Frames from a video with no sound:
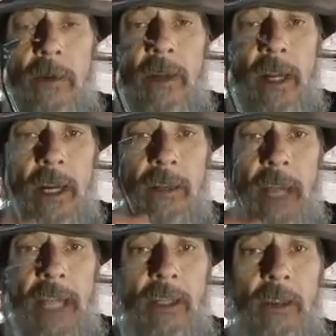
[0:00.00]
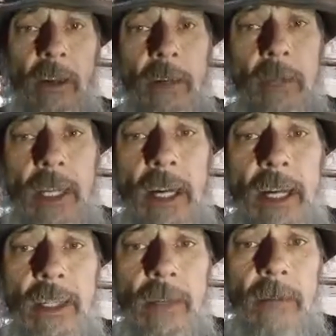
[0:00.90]
I'd like to look him in the eye
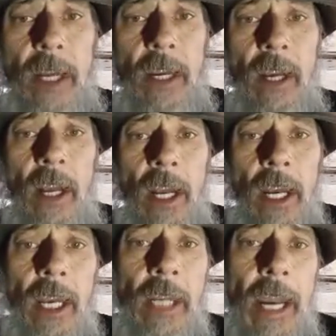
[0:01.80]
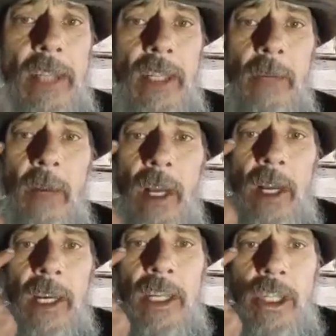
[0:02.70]
someday and ask him,
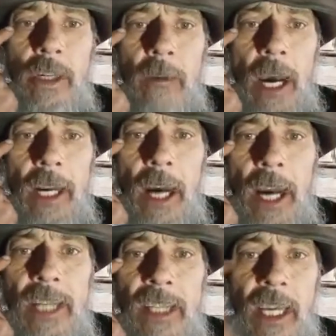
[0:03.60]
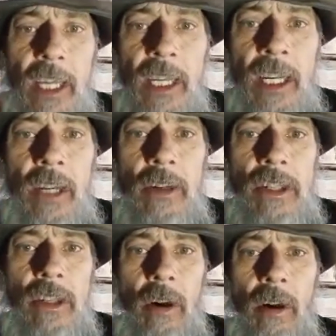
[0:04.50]
is your right eye sinking into your
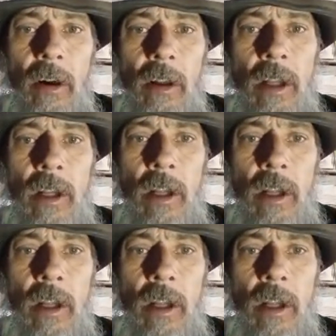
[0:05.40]
skull?